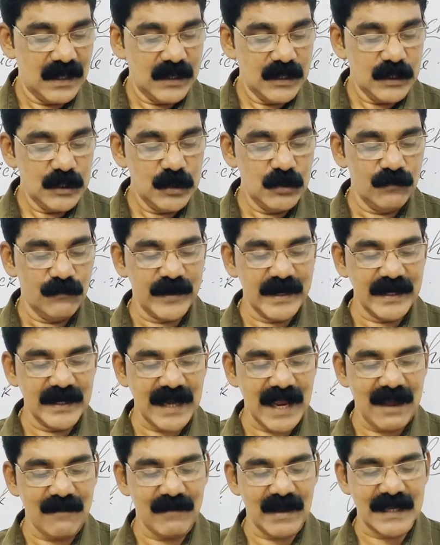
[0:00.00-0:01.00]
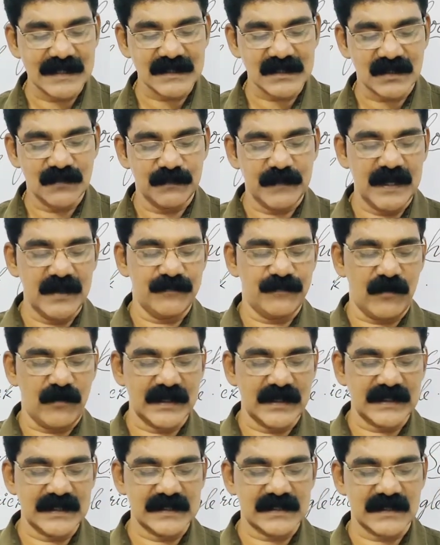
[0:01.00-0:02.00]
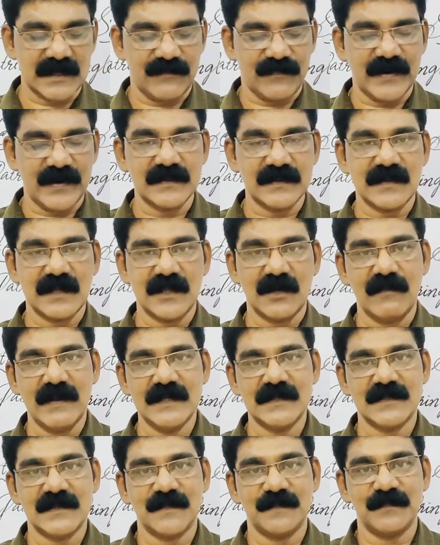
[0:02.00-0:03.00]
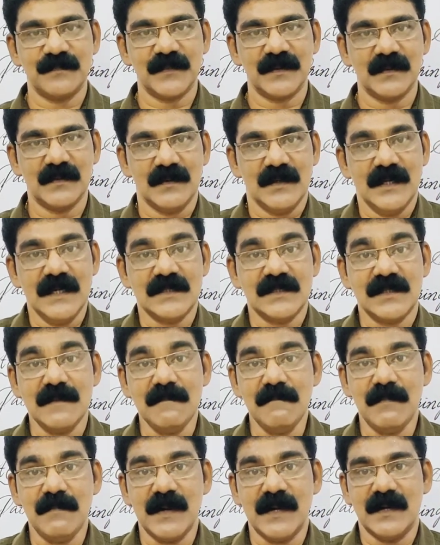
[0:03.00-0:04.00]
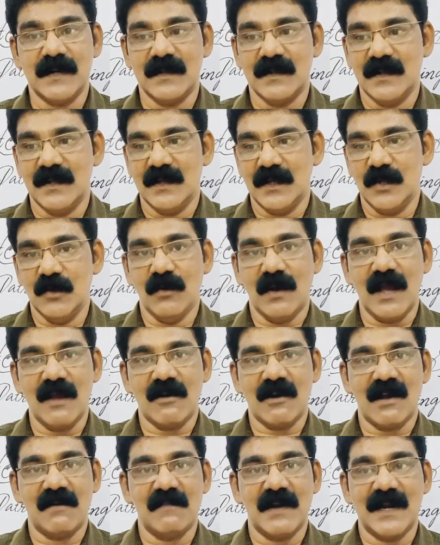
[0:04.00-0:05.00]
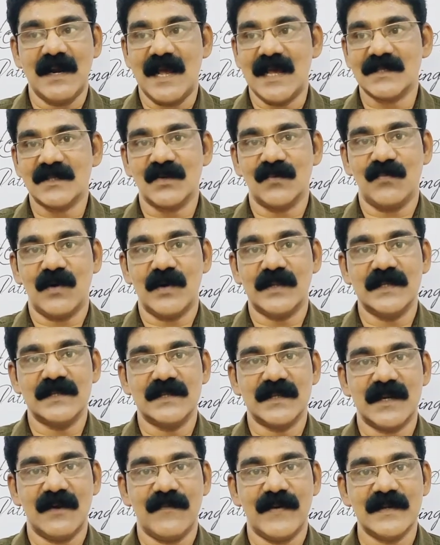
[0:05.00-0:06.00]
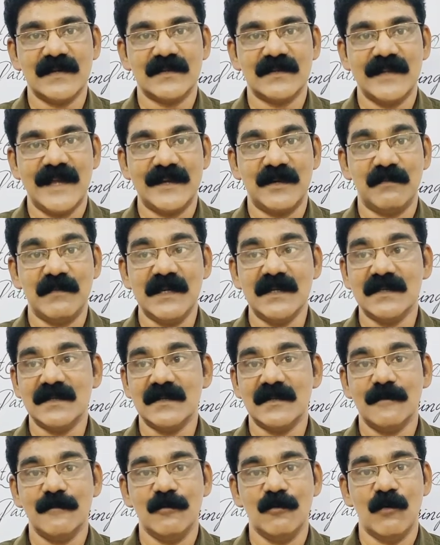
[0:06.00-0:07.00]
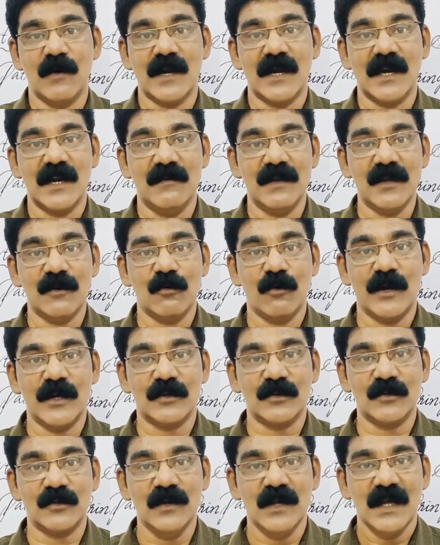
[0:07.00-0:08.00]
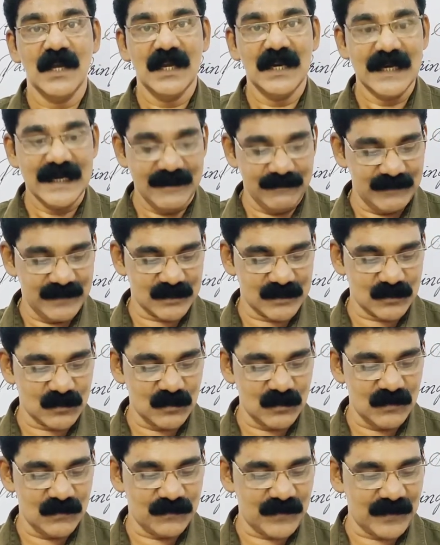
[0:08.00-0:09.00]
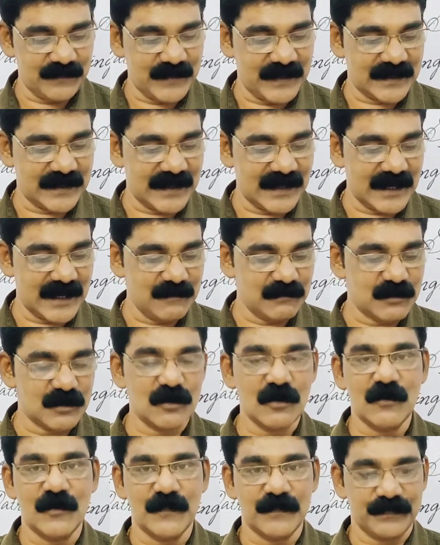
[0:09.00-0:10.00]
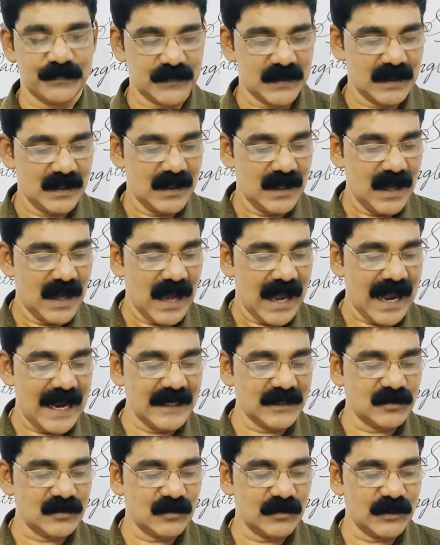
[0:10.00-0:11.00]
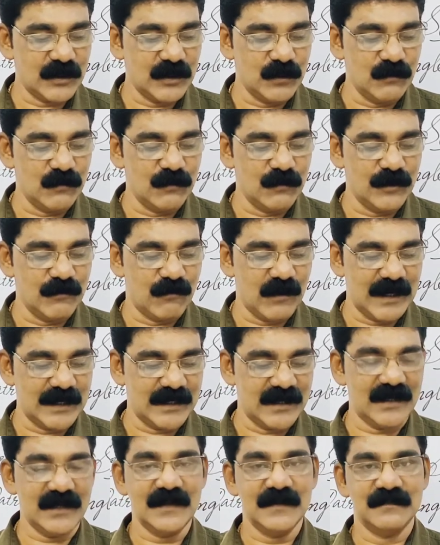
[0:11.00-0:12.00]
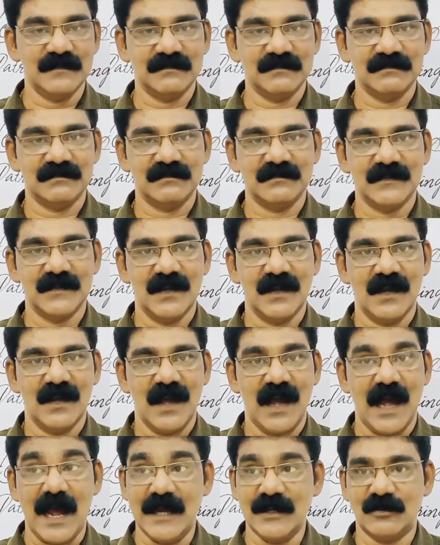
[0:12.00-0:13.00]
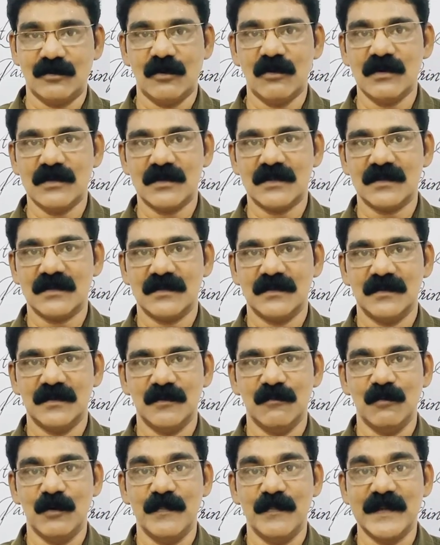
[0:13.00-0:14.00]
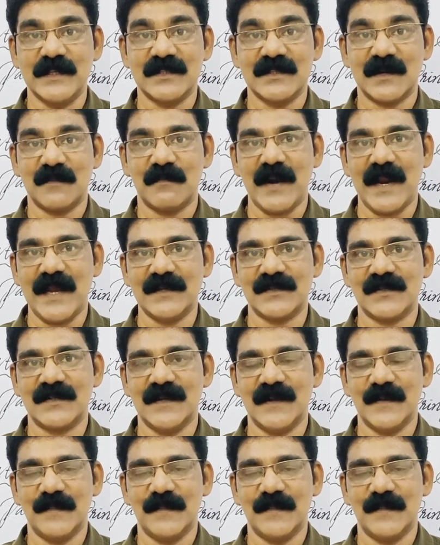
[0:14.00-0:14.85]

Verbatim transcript: You wouldn't have asked me for this reference otherwise. It's simple. You have come and asked for this reference. That means you are leaving, going to leave the school. From that I came to know. I thought you would wonder. I thought you would be surprised.